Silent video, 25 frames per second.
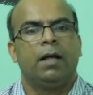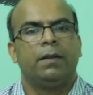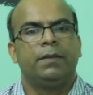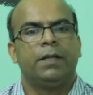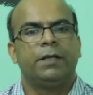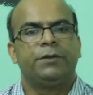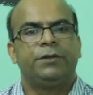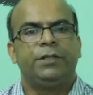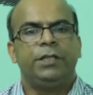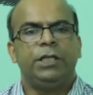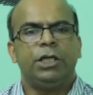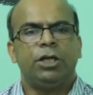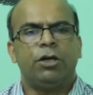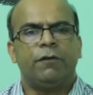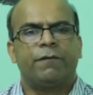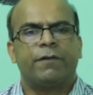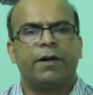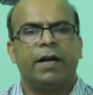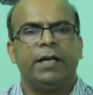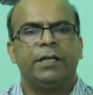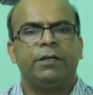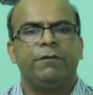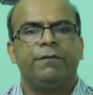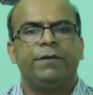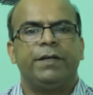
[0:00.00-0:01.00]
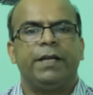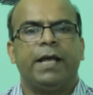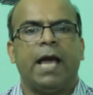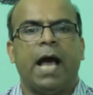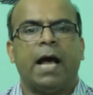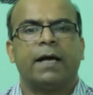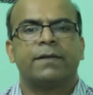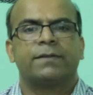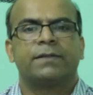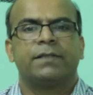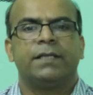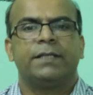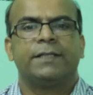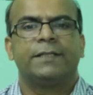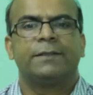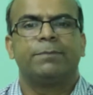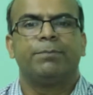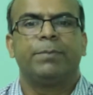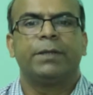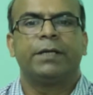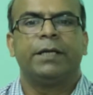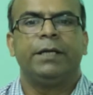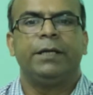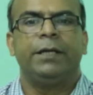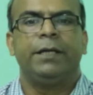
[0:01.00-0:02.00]
The theory of relativity has its
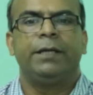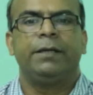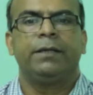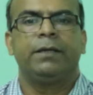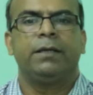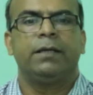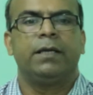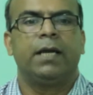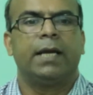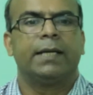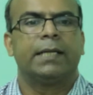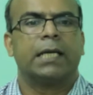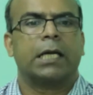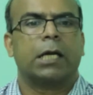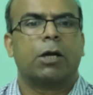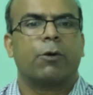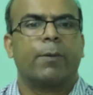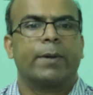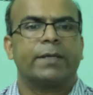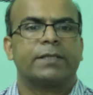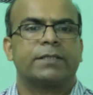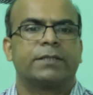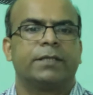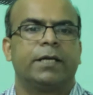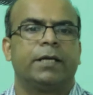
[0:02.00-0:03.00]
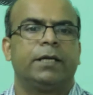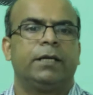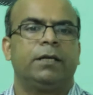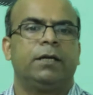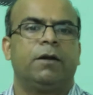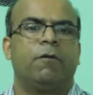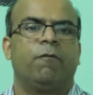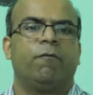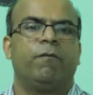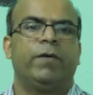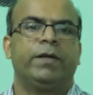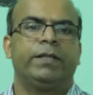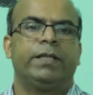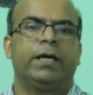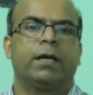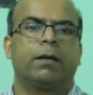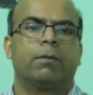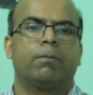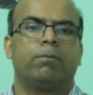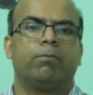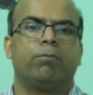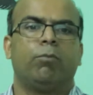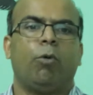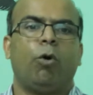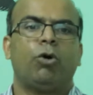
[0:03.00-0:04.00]
beginning in the question
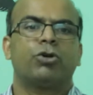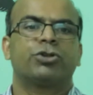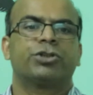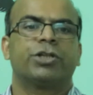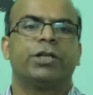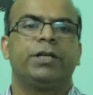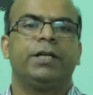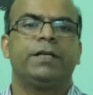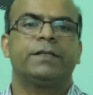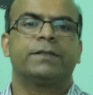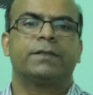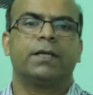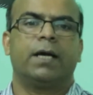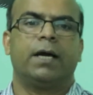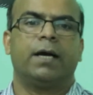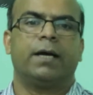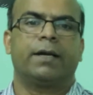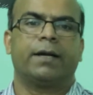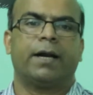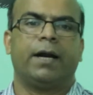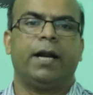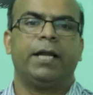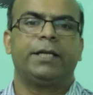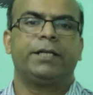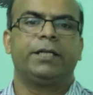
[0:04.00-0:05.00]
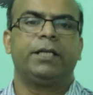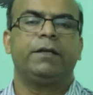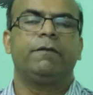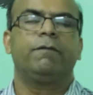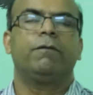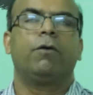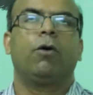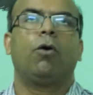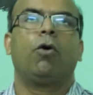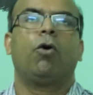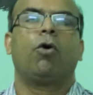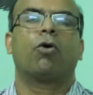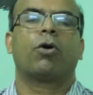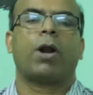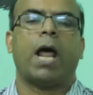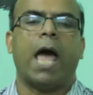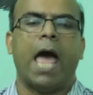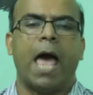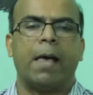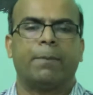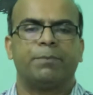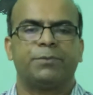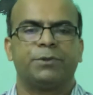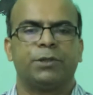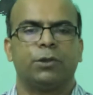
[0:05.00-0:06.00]
whether motion is relative
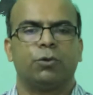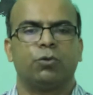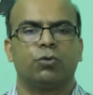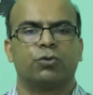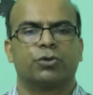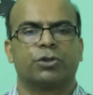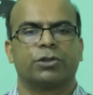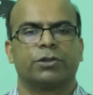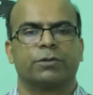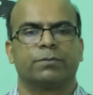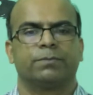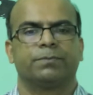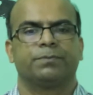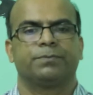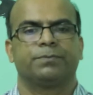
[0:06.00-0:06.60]
or absolute.